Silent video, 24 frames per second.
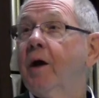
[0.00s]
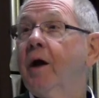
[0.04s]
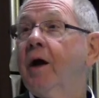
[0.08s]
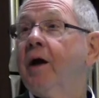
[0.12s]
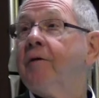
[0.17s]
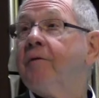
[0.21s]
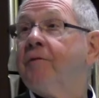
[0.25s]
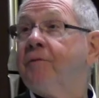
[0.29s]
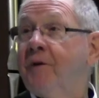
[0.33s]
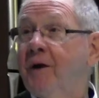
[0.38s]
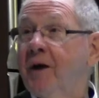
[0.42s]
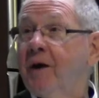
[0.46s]

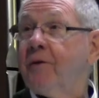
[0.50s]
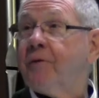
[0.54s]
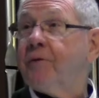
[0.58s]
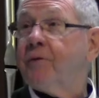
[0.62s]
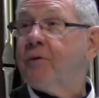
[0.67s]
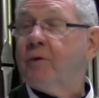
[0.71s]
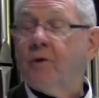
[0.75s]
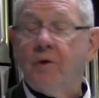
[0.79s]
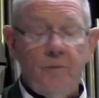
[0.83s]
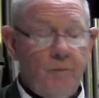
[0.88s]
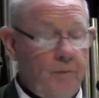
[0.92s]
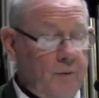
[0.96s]
and
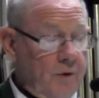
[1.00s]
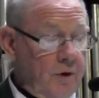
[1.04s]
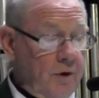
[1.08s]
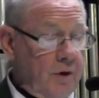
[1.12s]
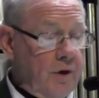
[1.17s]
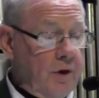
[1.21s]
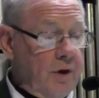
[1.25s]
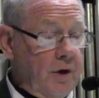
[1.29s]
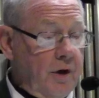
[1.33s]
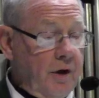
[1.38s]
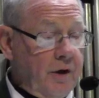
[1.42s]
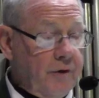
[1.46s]

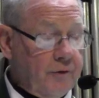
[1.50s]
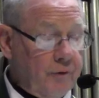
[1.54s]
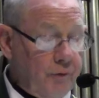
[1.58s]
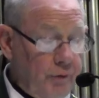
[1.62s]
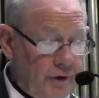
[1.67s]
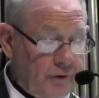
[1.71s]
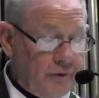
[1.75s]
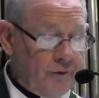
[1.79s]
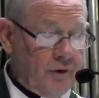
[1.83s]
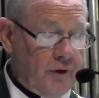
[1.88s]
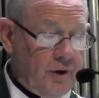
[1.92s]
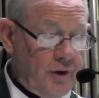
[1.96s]
faith is
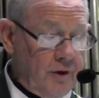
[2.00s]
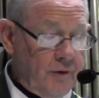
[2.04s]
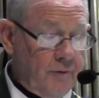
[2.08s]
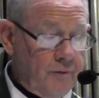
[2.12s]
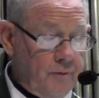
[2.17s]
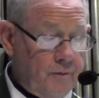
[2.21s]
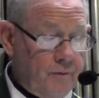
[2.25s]
risky.